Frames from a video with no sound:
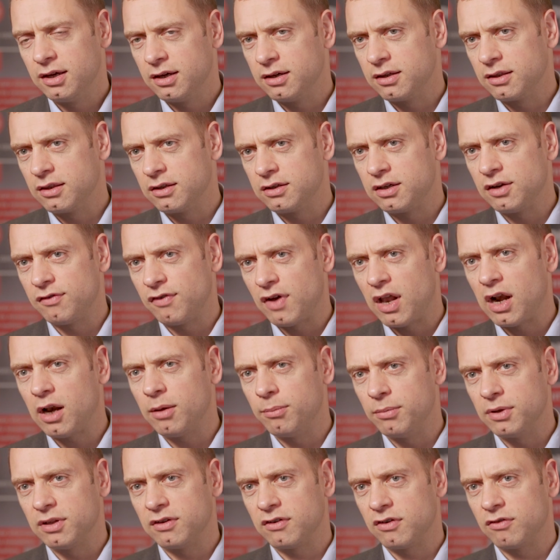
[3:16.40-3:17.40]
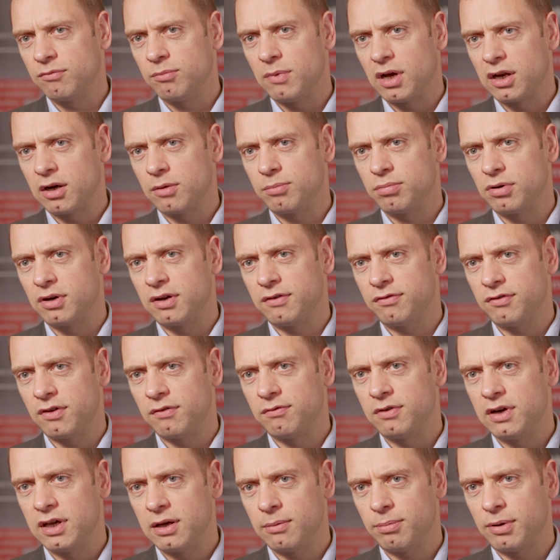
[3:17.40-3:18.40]
the development of
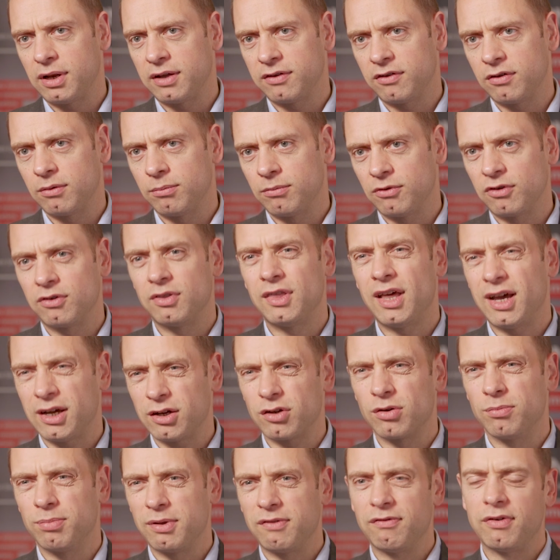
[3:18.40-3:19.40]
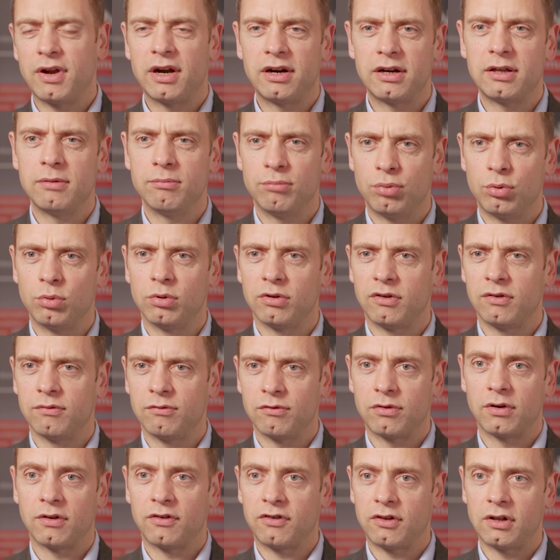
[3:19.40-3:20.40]
myeloproliferative neoplasms. And that could be very
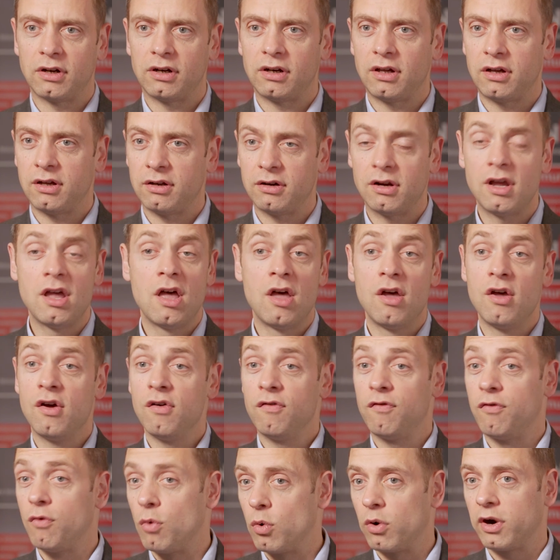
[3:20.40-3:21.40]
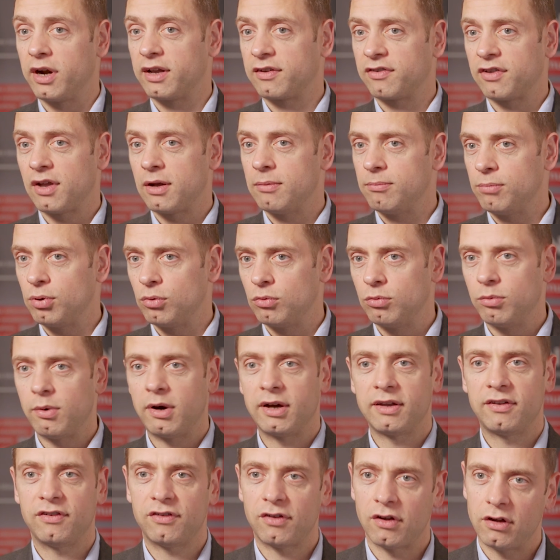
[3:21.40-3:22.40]
important for us to learn, for example,
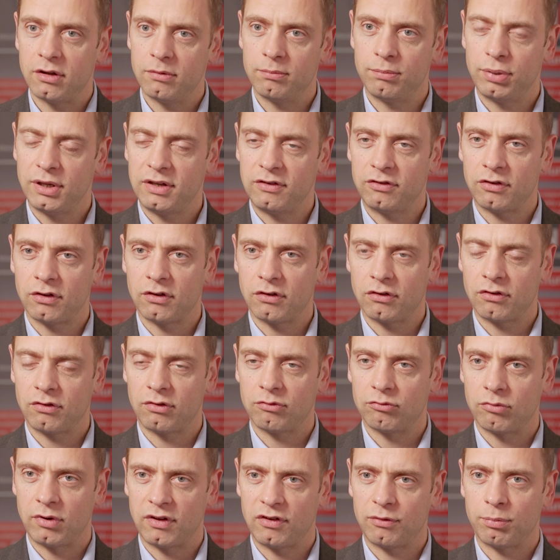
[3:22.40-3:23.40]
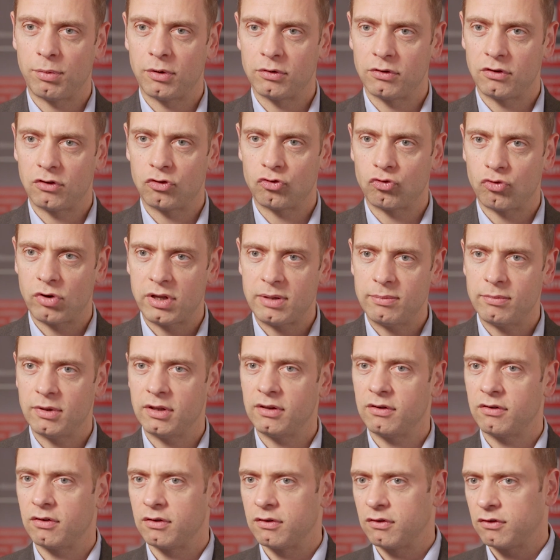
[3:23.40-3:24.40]
why certain patients respond to
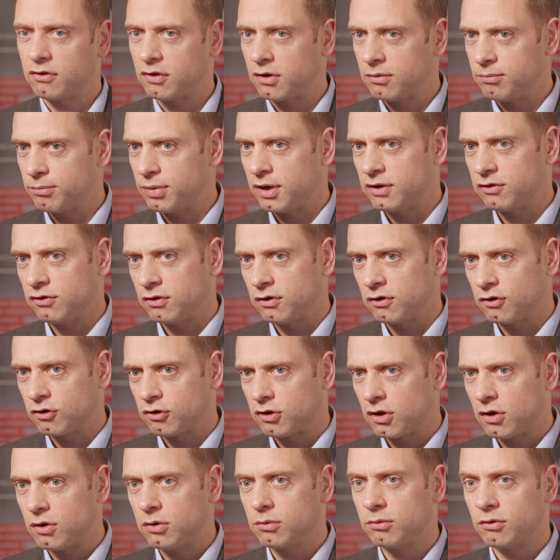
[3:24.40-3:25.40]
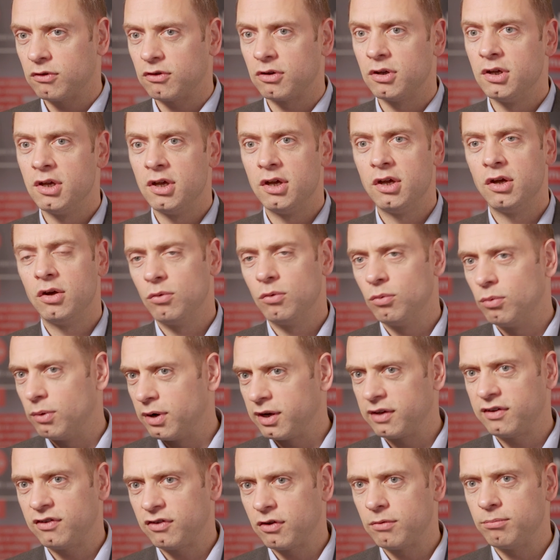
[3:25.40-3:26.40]
treatment and certain patients don't,
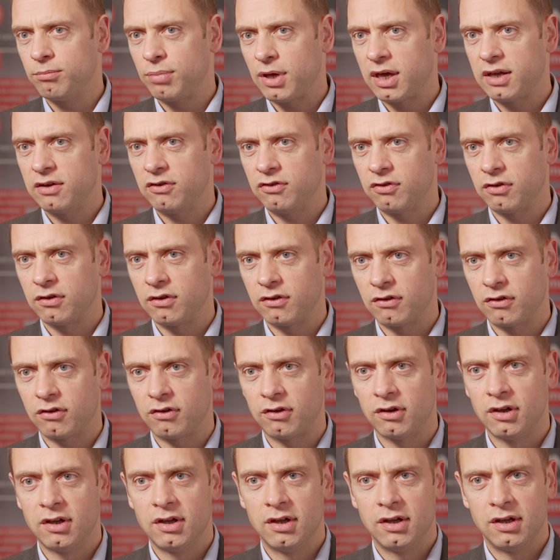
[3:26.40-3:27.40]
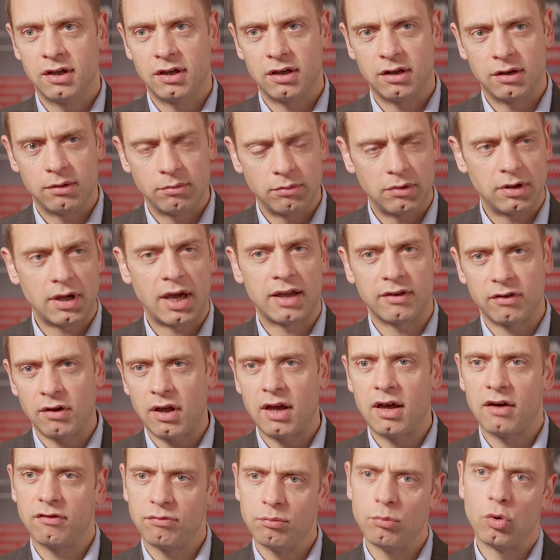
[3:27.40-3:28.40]
why some patients
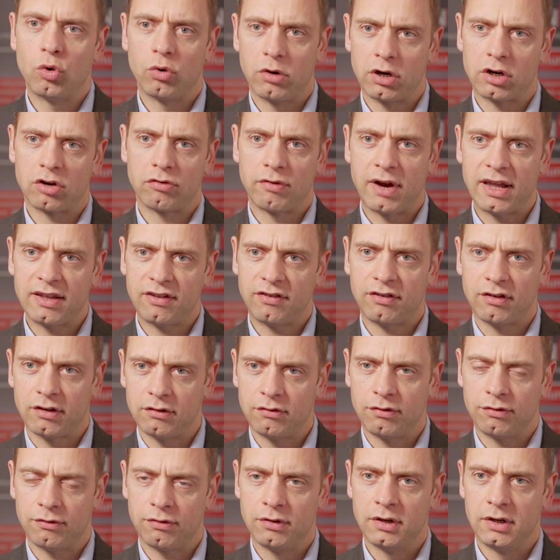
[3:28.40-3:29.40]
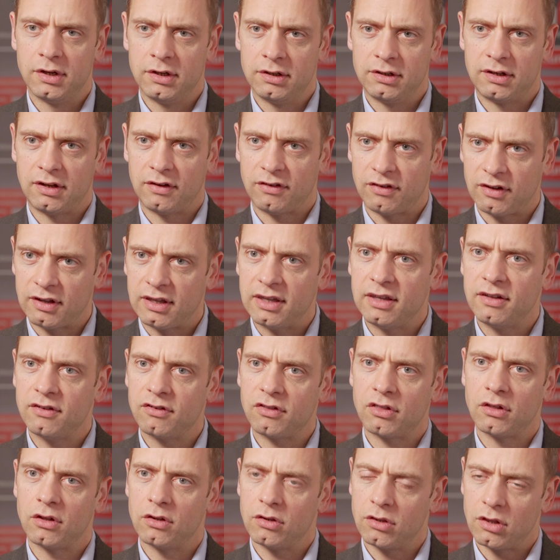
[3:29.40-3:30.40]
have more aggressive
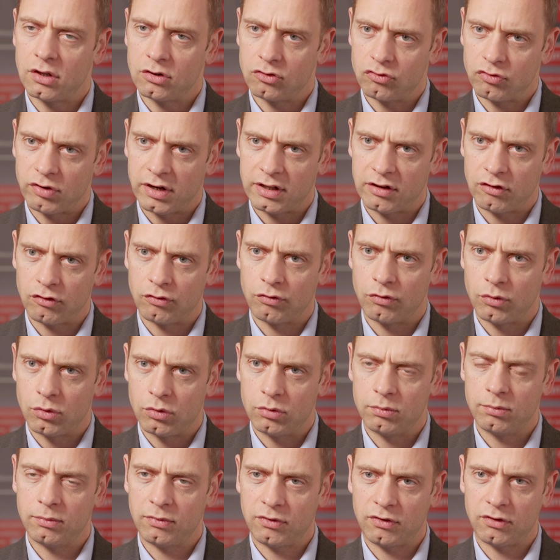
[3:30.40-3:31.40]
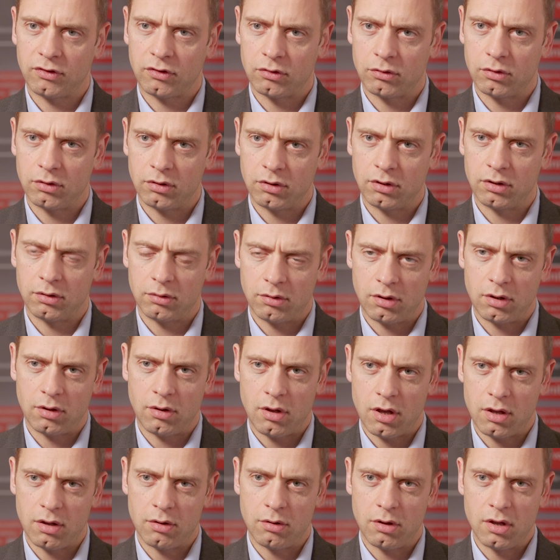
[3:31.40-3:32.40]
disease that transforms
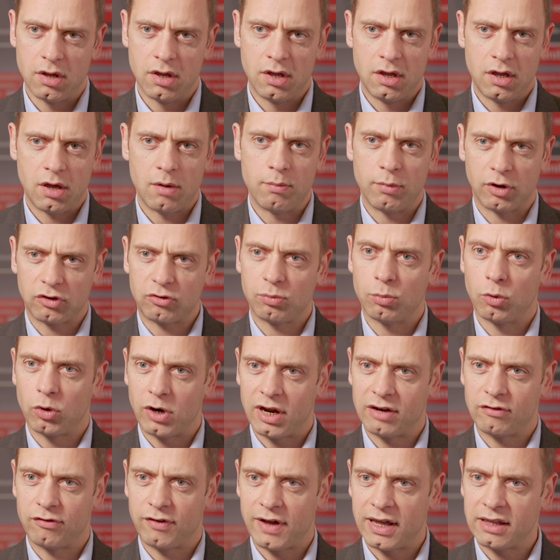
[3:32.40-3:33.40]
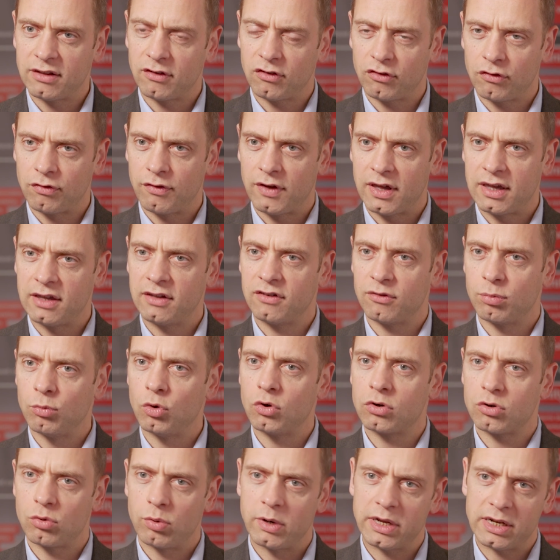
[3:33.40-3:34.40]
to a much more advanced phase
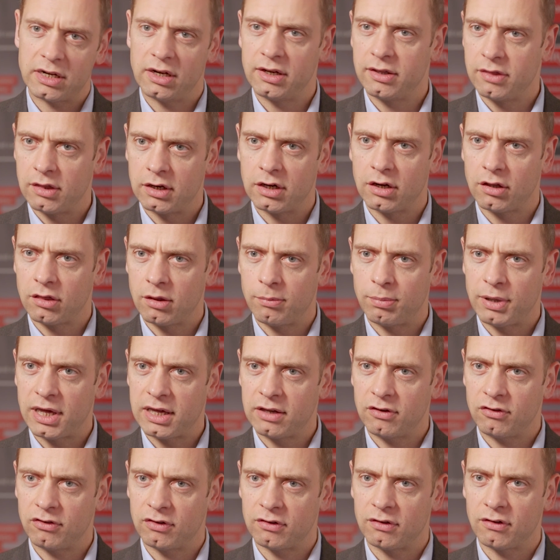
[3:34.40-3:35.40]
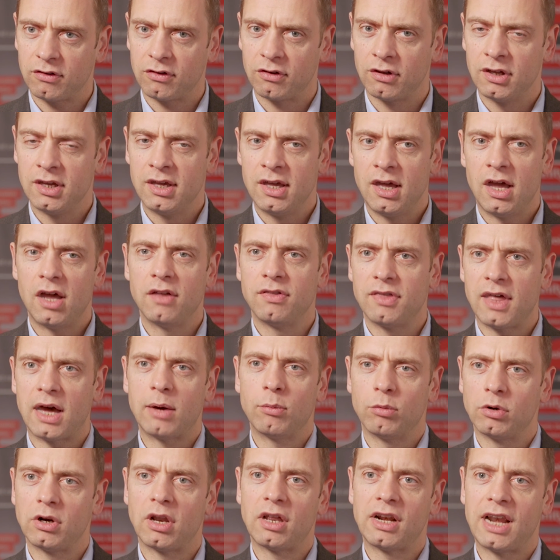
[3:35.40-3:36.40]
more quickly than other patients. And
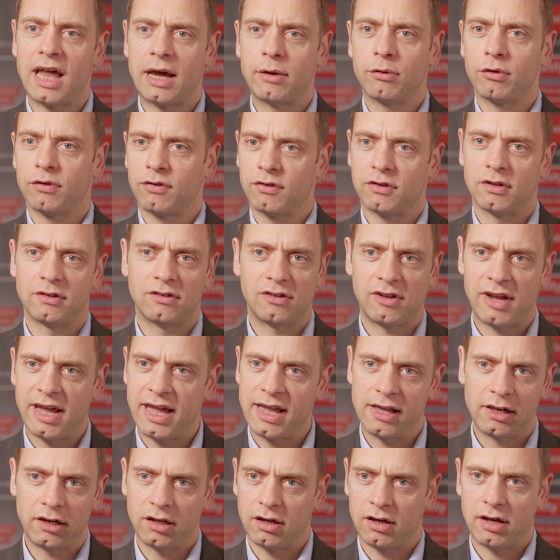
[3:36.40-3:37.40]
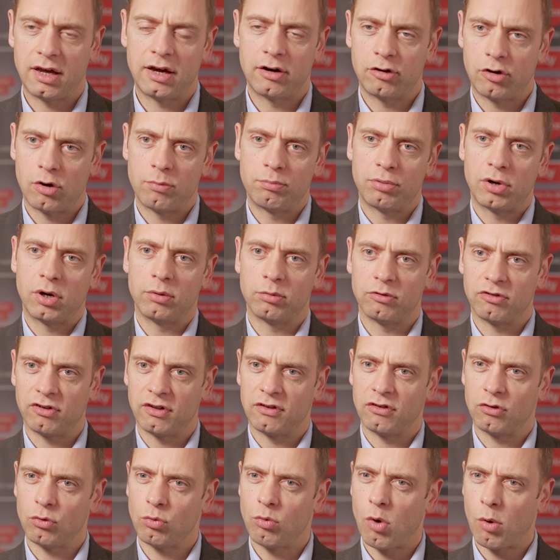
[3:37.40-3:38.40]
that will allow us to tailor our
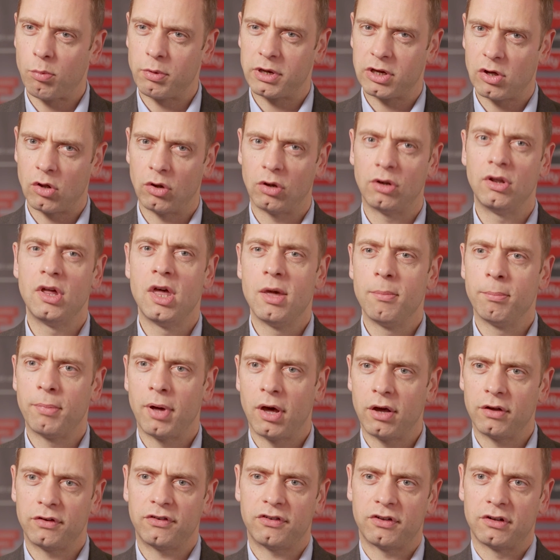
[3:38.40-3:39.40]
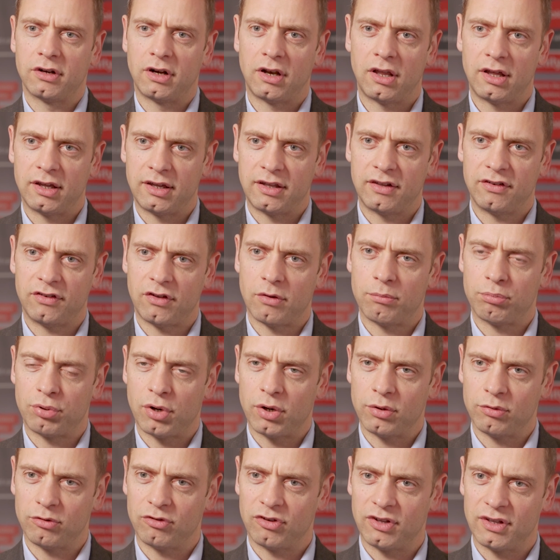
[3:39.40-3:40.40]
approaches, or what we call personalized
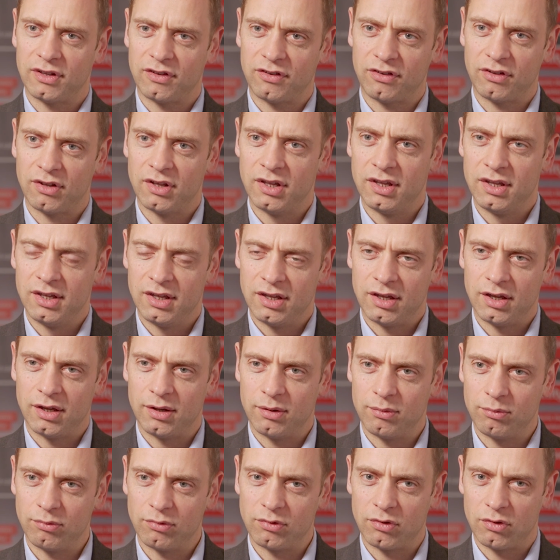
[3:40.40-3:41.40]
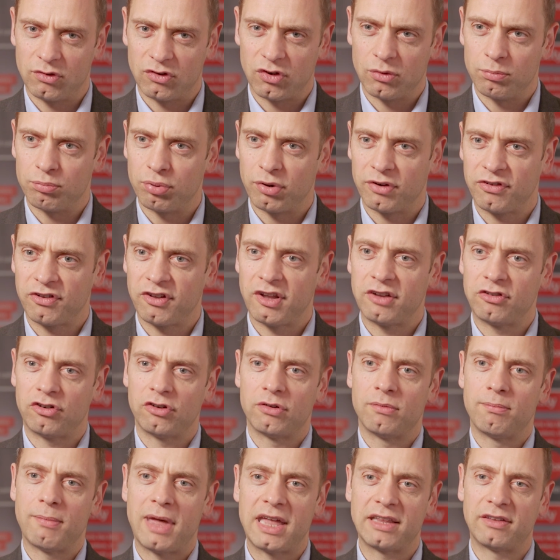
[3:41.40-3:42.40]
approaches, to
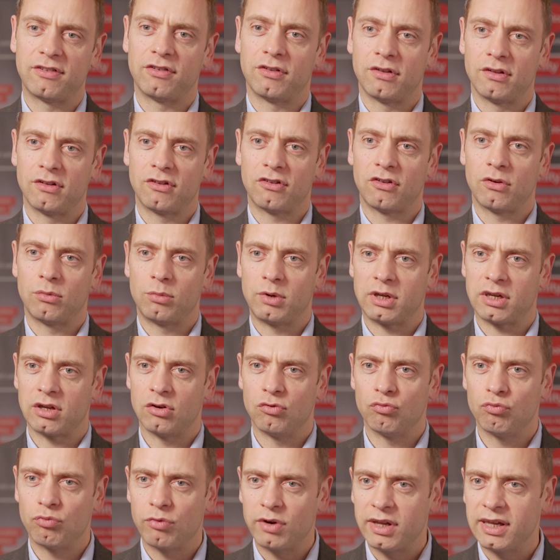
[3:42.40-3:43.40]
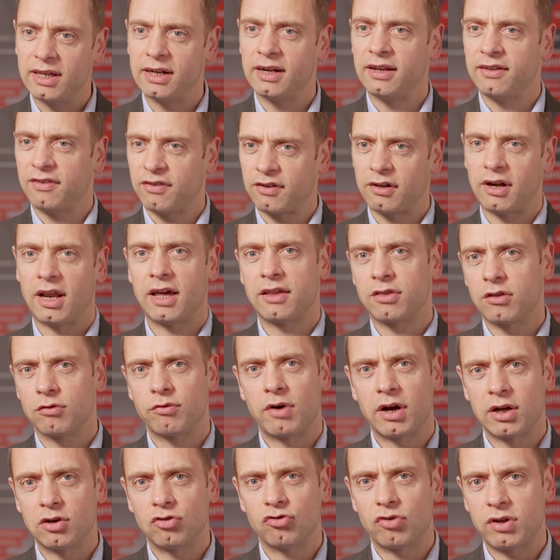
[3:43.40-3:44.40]
precision medicine, so we can really select the
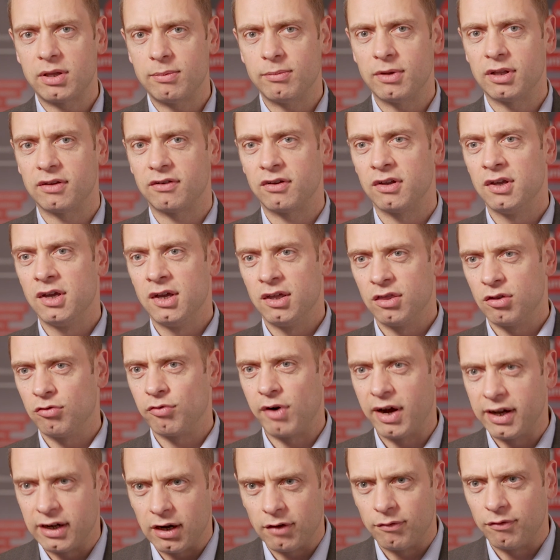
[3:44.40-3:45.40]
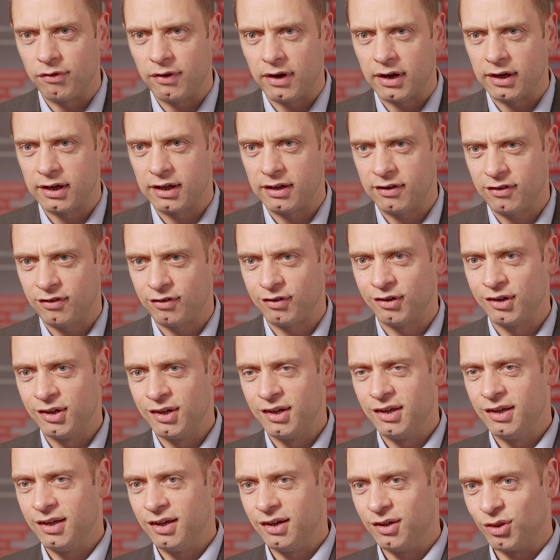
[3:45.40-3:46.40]
right treatment, the right advice,
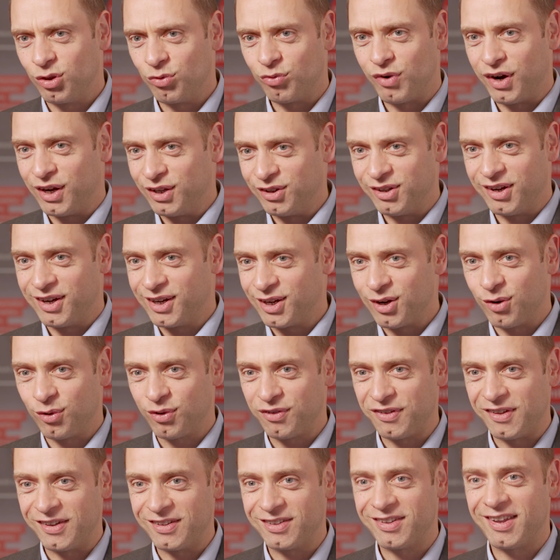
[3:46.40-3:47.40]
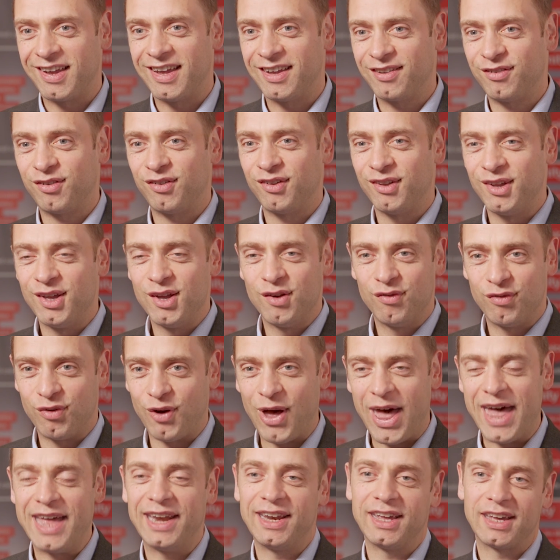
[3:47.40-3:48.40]
and the right diagnostic tests
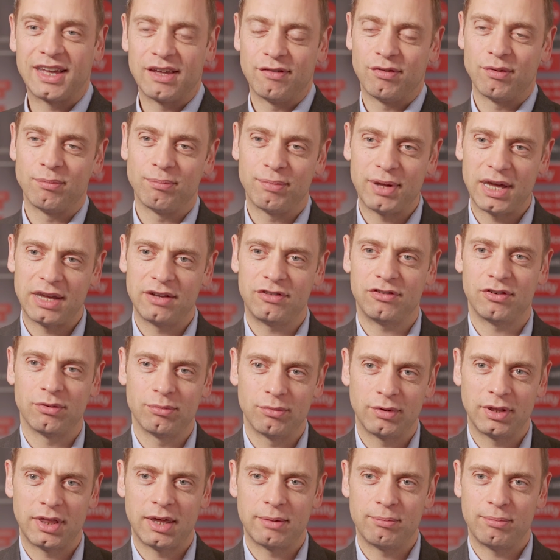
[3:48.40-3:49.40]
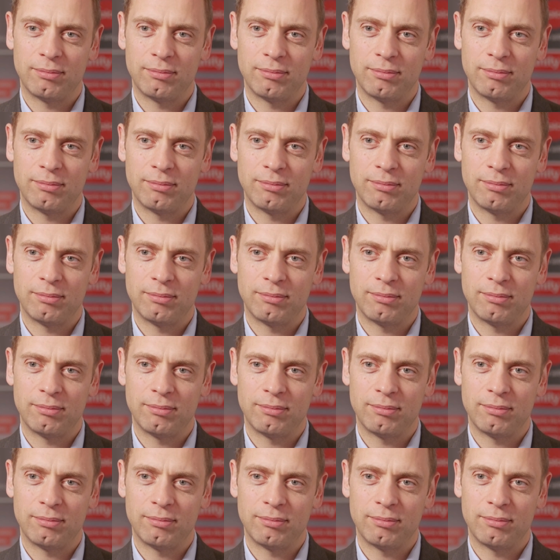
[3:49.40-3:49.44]
for any given patient with